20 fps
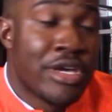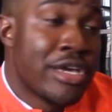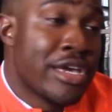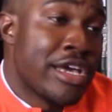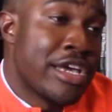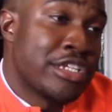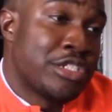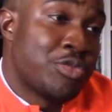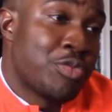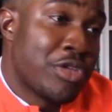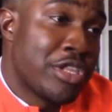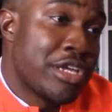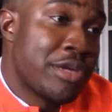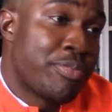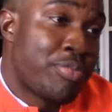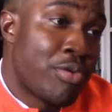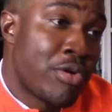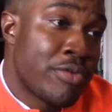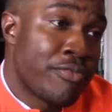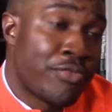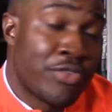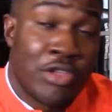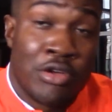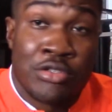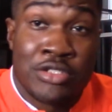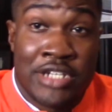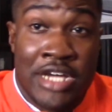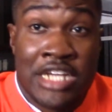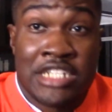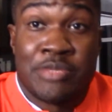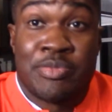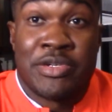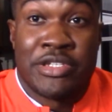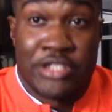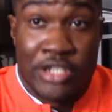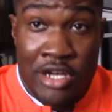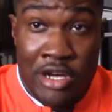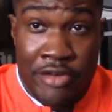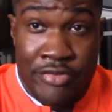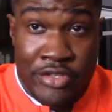it's really important for those guys to be
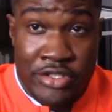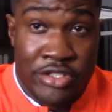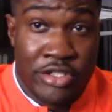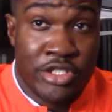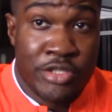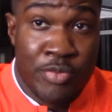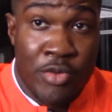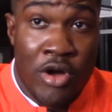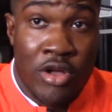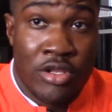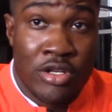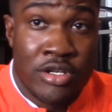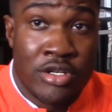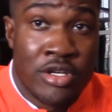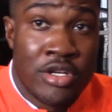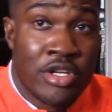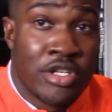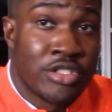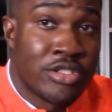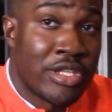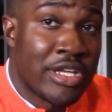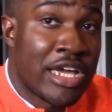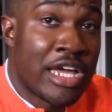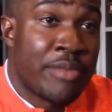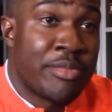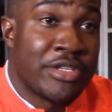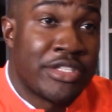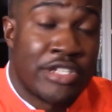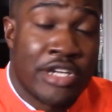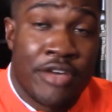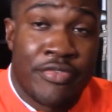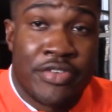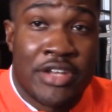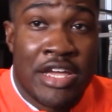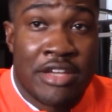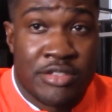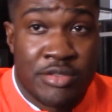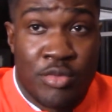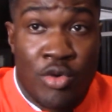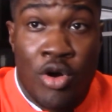tough because they're smaller. So they got to be tough and
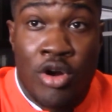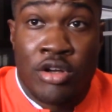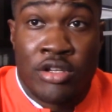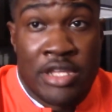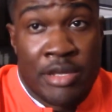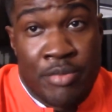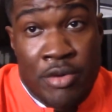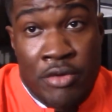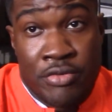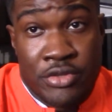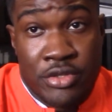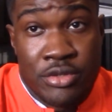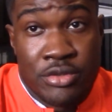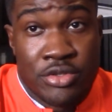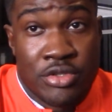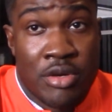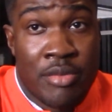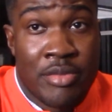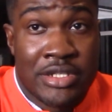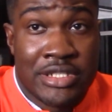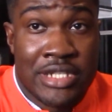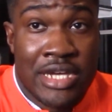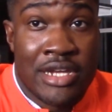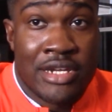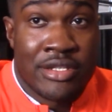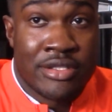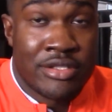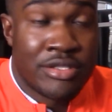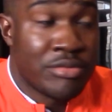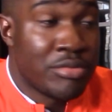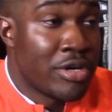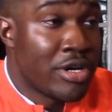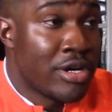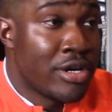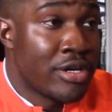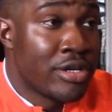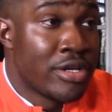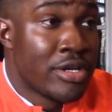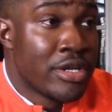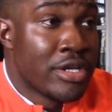have some heart, and they both do. So I'm excited
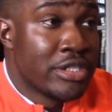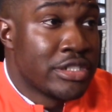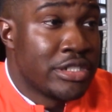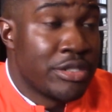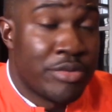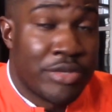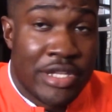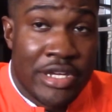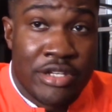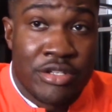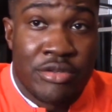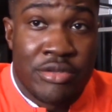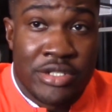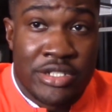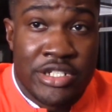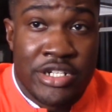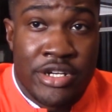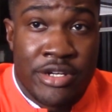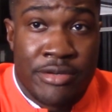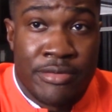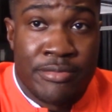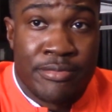to see what they can do this year.